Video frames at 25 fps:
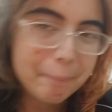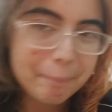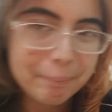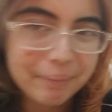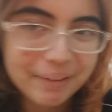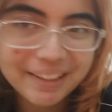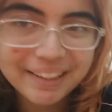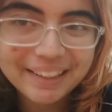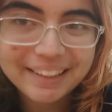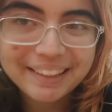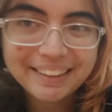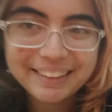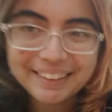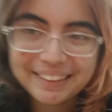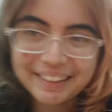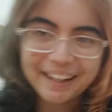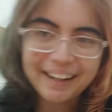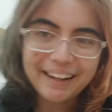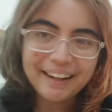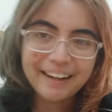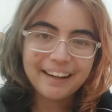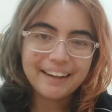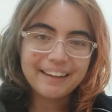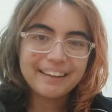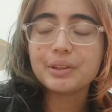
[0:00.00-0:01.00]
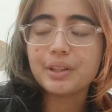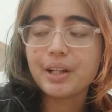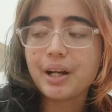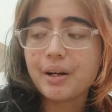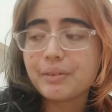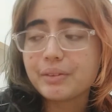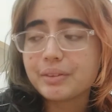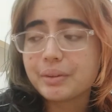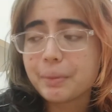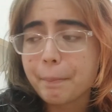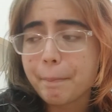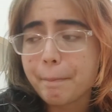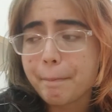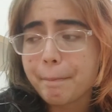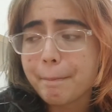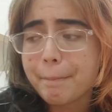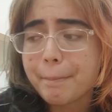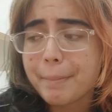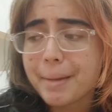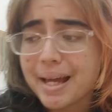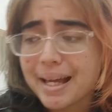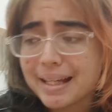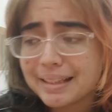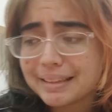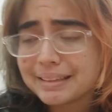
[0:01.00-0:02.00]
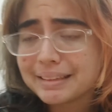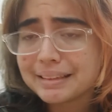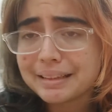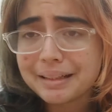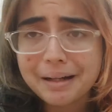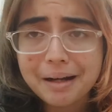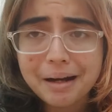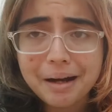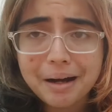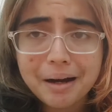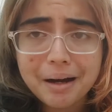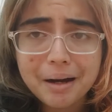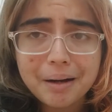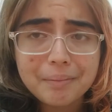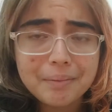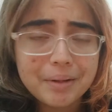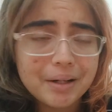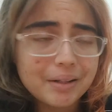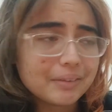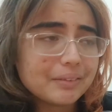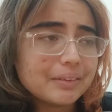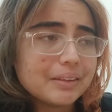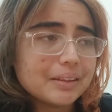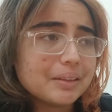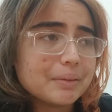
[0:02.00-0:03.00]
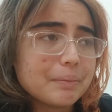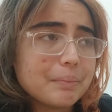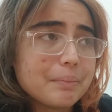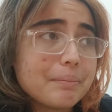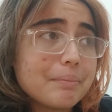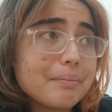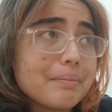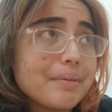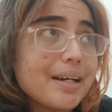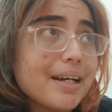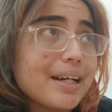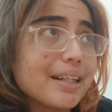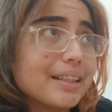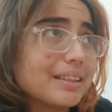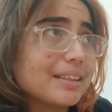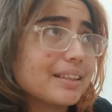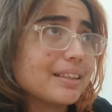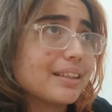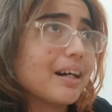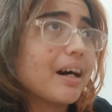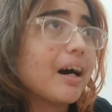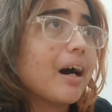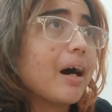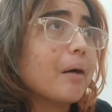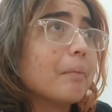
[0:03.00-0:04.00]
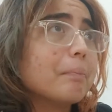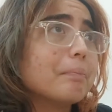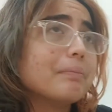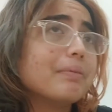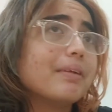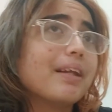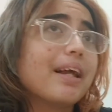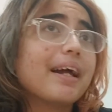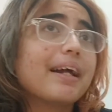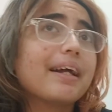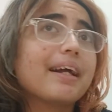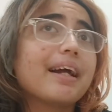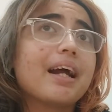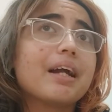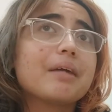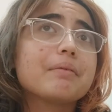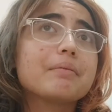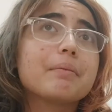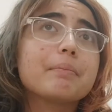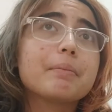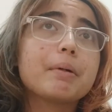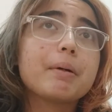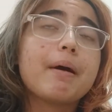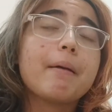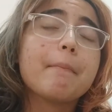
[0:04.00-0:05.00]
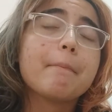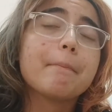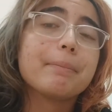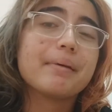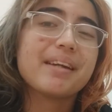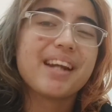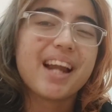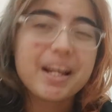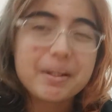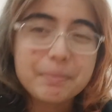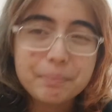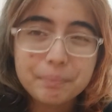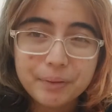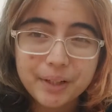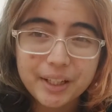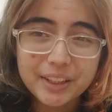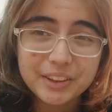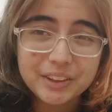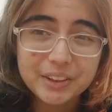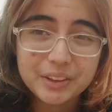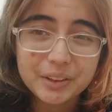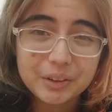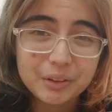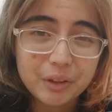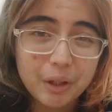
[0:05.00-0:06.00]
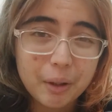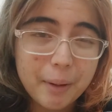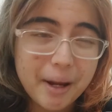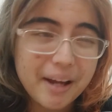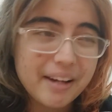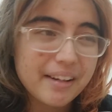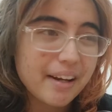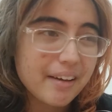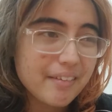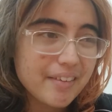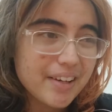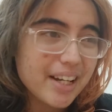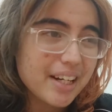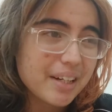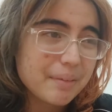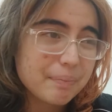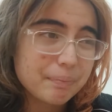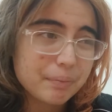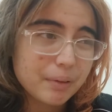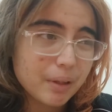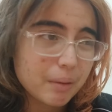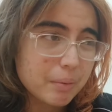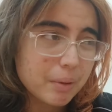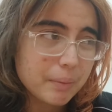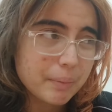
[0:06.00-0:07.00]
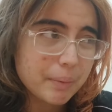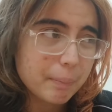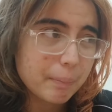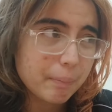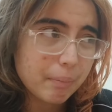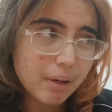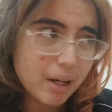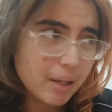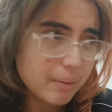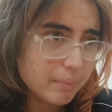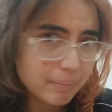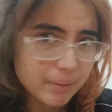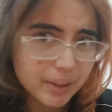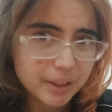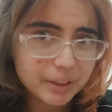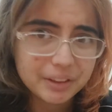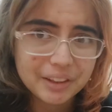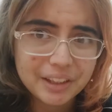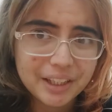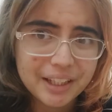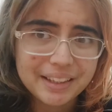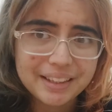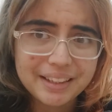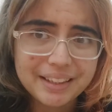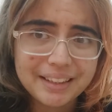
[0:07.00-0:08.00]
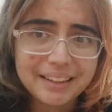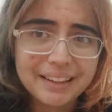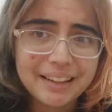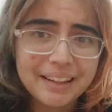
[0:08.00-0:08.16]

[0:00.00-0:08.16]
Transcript: But yeah, dude, I was messed up. I was a mess up. Like, I remember my blood pressure dropped. I never had a problem with blood pressure, I think.